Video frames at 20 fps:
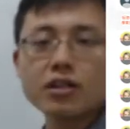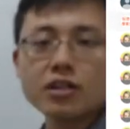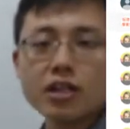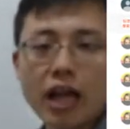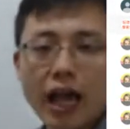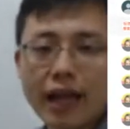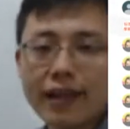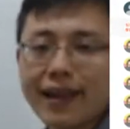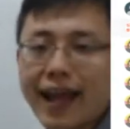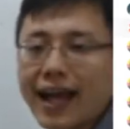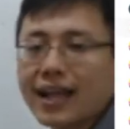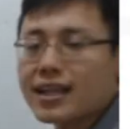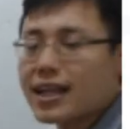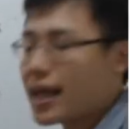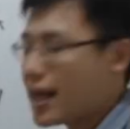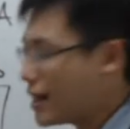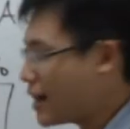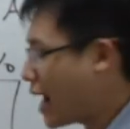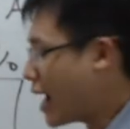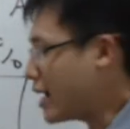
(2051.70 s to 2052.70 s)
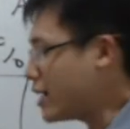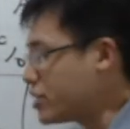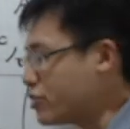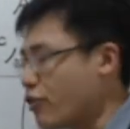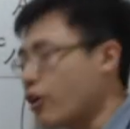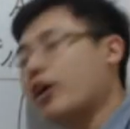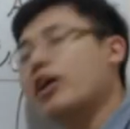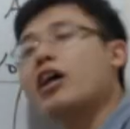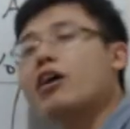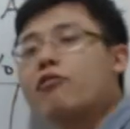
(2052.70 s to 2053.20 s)
and that is
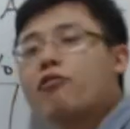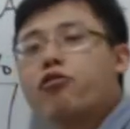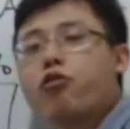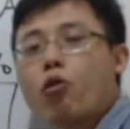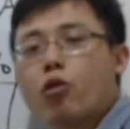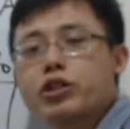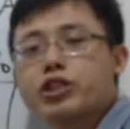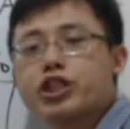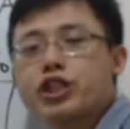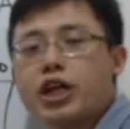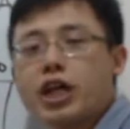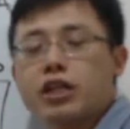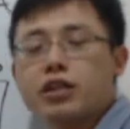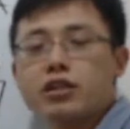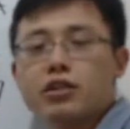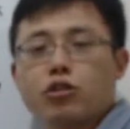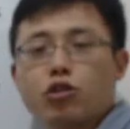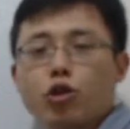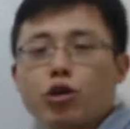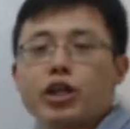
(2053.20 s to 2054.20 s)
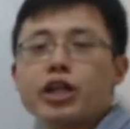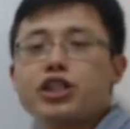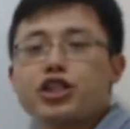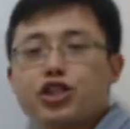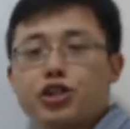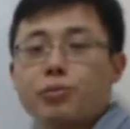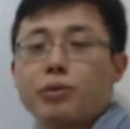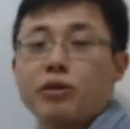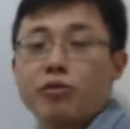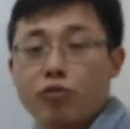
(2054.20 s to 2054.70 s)
very unfortunate. Learning
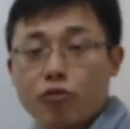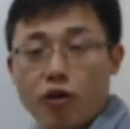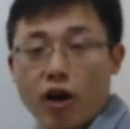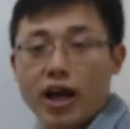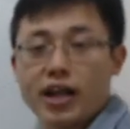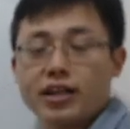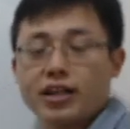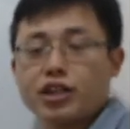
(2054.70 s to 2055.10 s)
should be fun.